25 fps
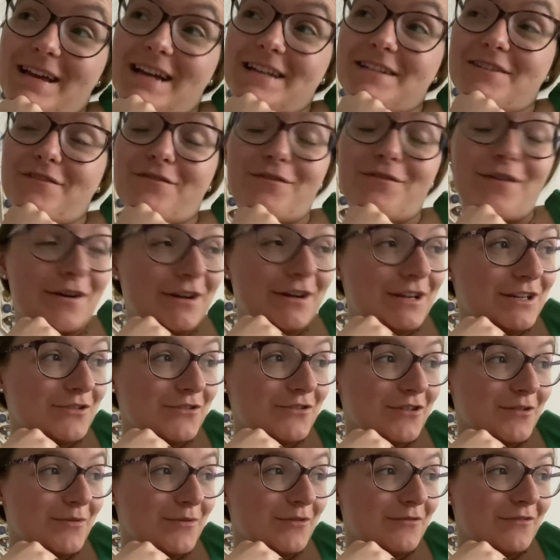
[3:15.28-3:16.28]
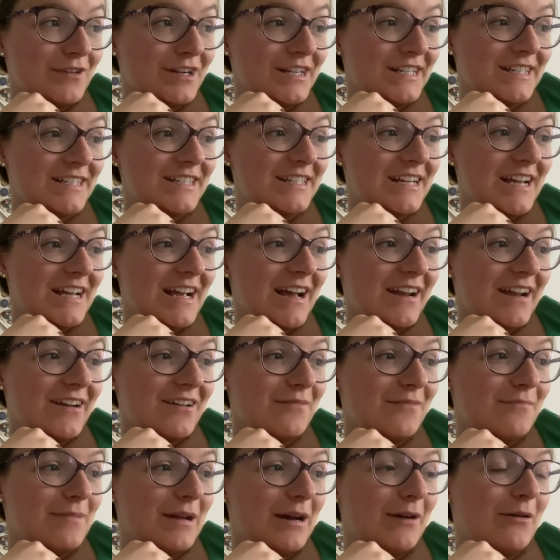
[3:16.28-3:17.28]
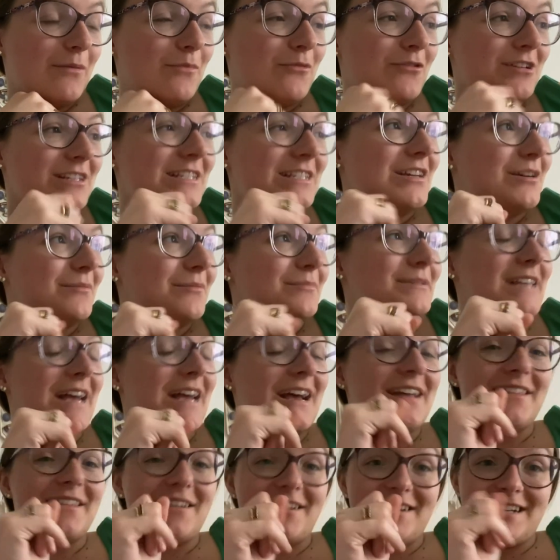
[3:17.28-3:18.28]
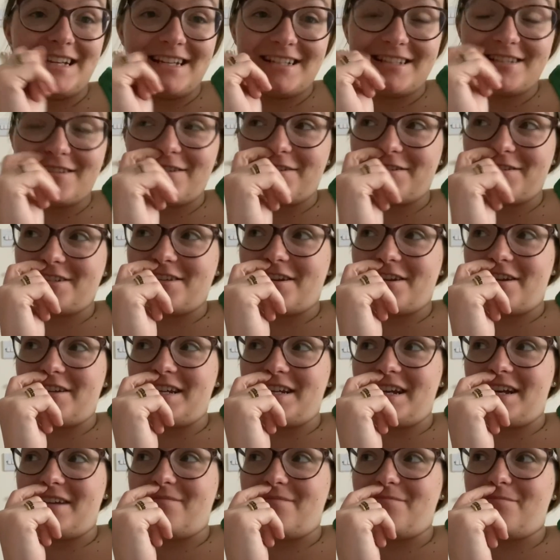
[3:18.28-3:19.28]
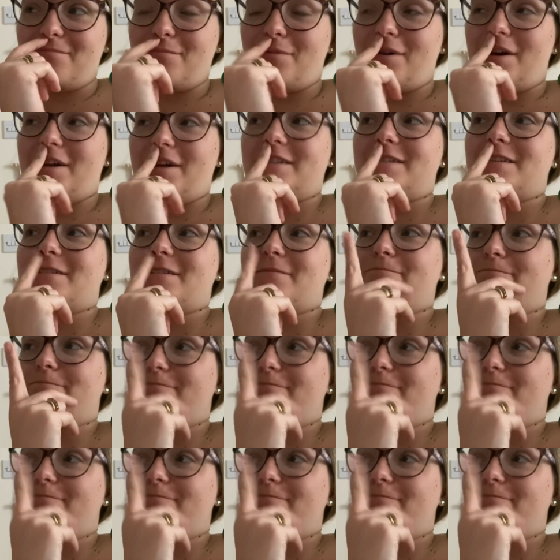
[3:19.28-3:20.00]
That is a very enjoyable read, and I'm now pretty upset that I need to start studying, but